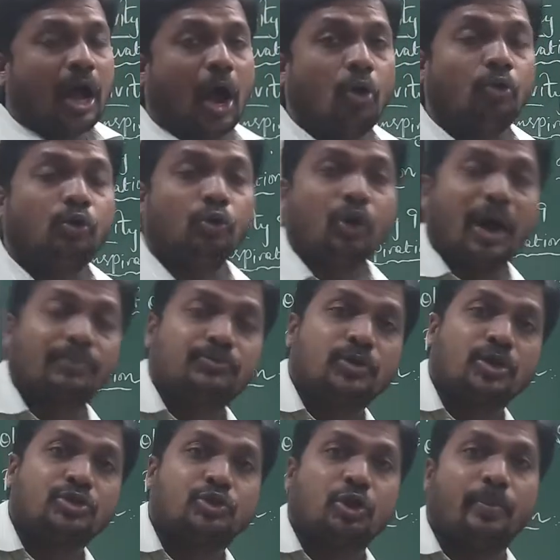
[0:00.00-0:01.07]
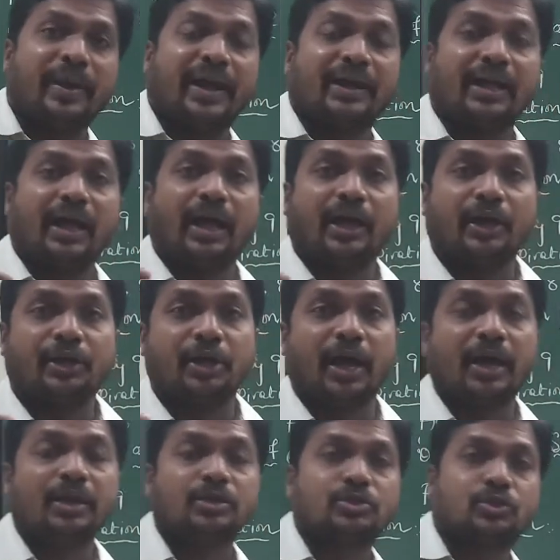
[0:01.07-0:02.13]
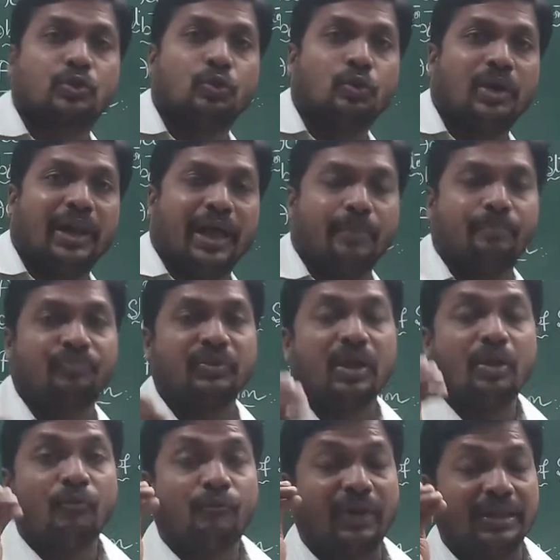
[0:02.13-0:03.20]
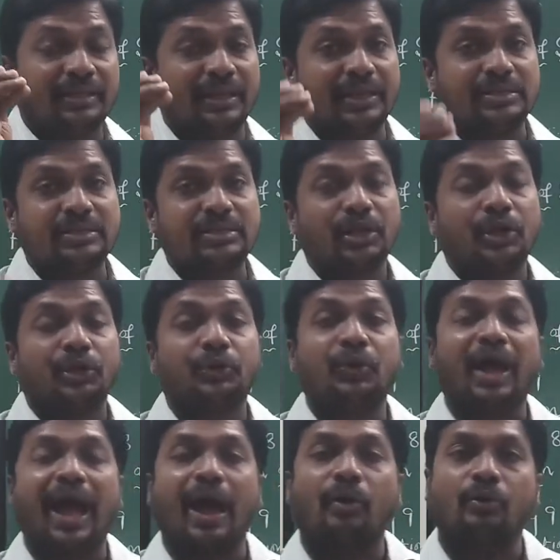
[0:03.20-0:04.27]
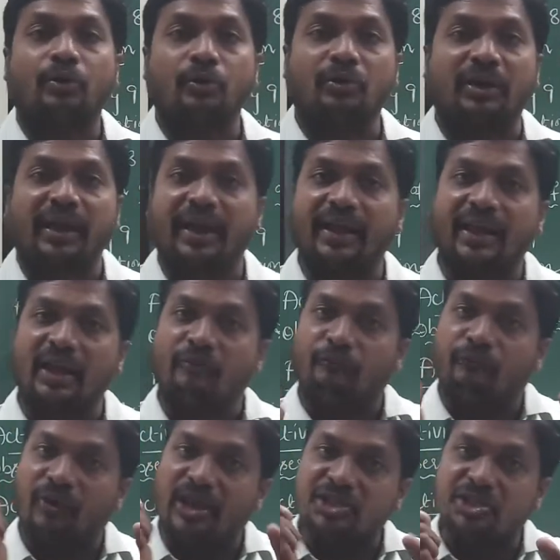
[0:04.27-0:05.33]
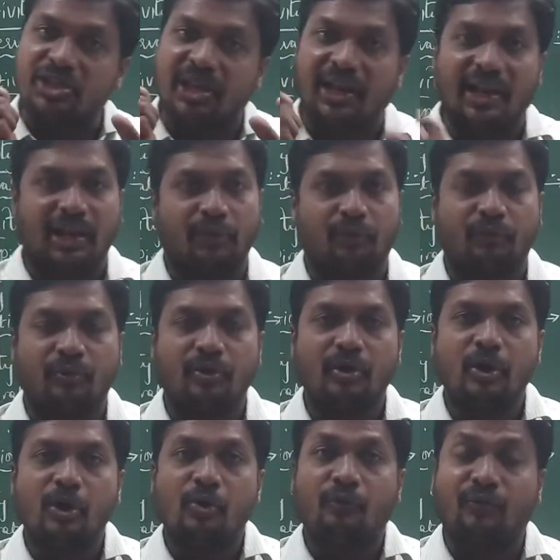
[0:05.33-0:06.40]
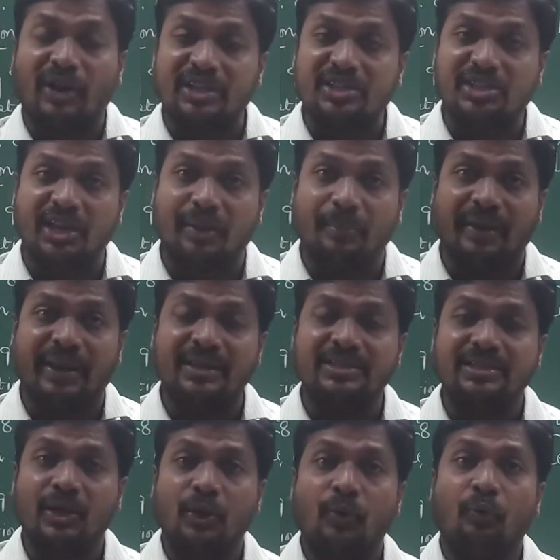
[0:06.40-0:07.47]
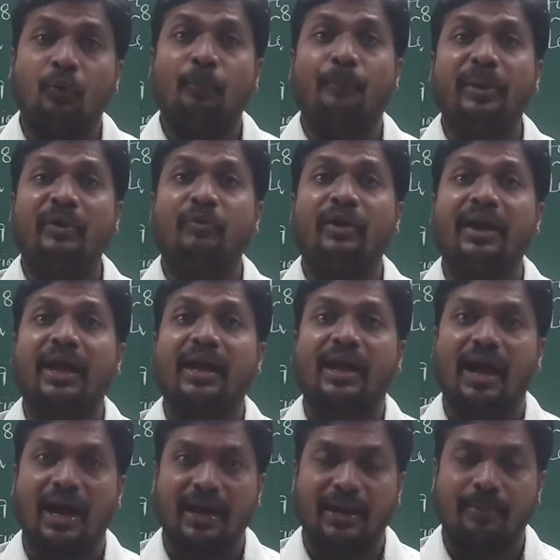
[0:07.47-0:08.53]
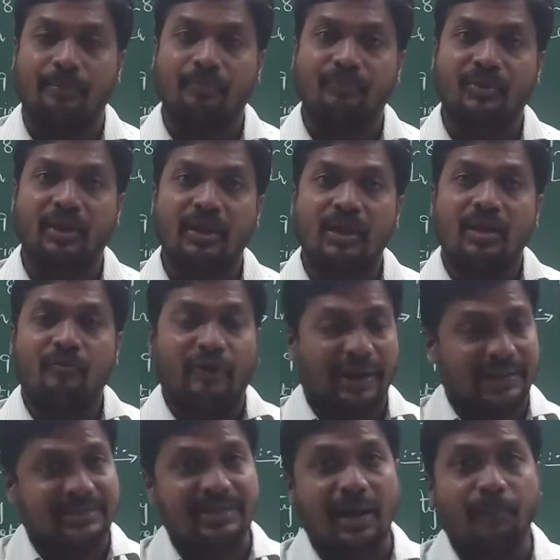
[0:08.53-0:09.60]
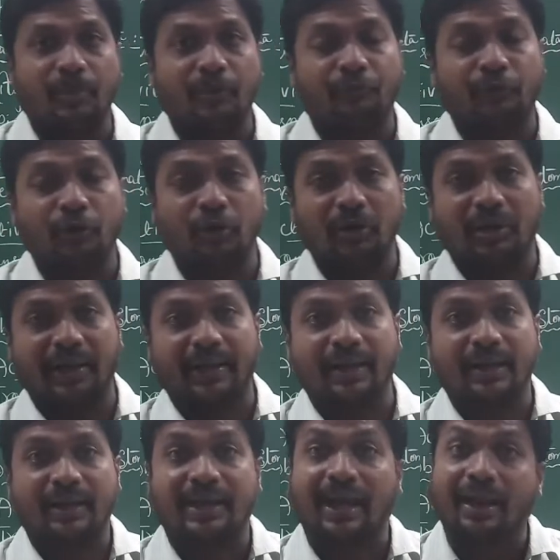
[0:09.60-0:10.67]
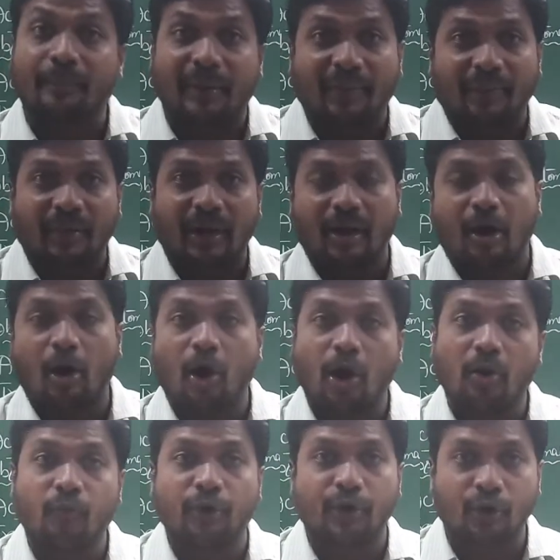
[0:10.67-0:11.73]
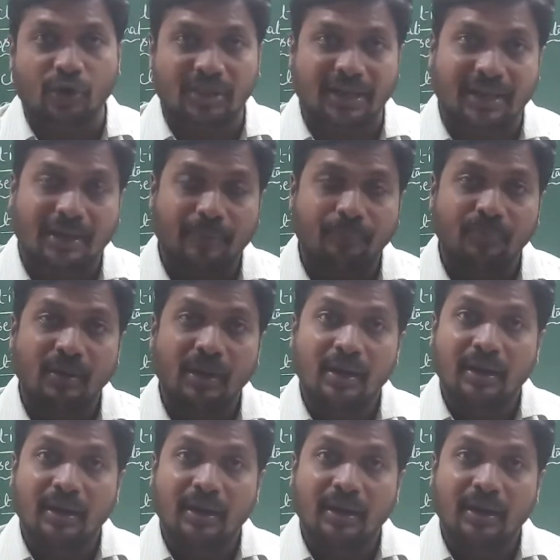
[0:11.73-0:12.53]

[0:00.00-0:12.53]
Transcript: How to observe stomata in your school lab? For this, you have to take a fleshy leaf. Fleshy means ubbi unna kandam. For example, if you will take kalabanda, all we know that.